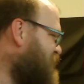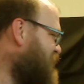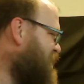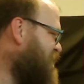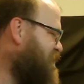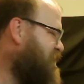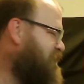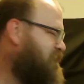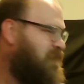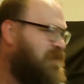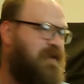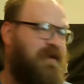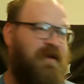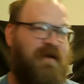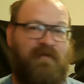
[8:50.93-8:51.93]
kitty.
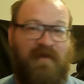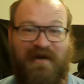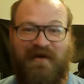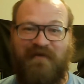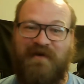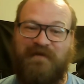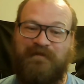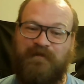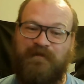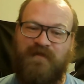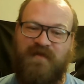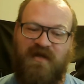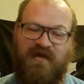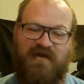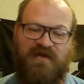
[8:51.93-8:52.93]
But anyway,
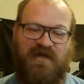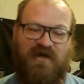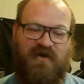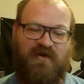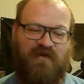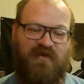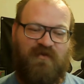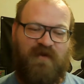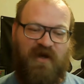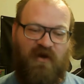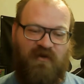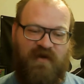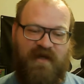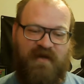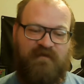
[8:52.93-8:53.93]
so we go
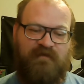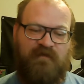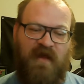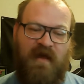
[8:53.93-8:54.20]
in,